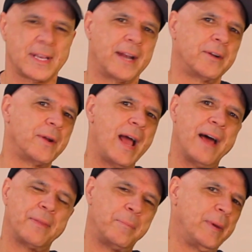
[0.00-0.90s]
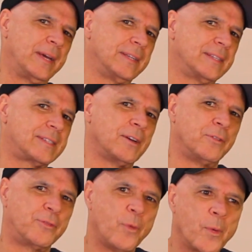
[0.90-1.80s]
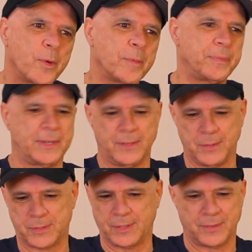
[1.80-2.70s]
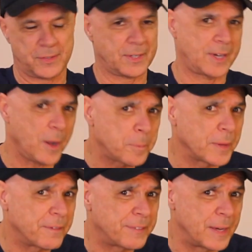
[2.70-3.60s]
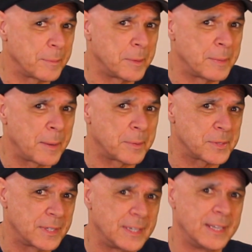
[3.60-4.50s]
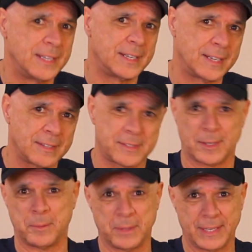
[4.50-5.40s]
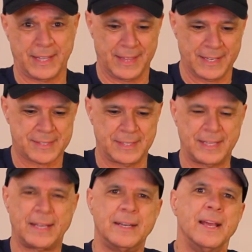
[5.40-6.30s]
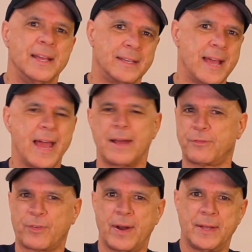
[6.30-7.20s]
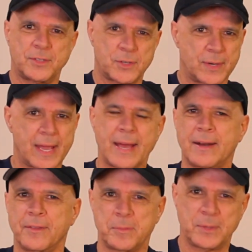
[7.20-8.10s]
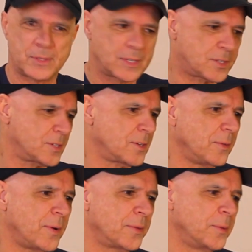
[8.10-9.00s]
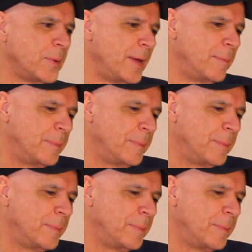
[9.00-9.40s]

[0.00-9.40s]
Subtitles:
I don't know how the band itself formed. Usually there's a couple of family members in an ensemble like this, and then you add friends or you add other musicians along the way.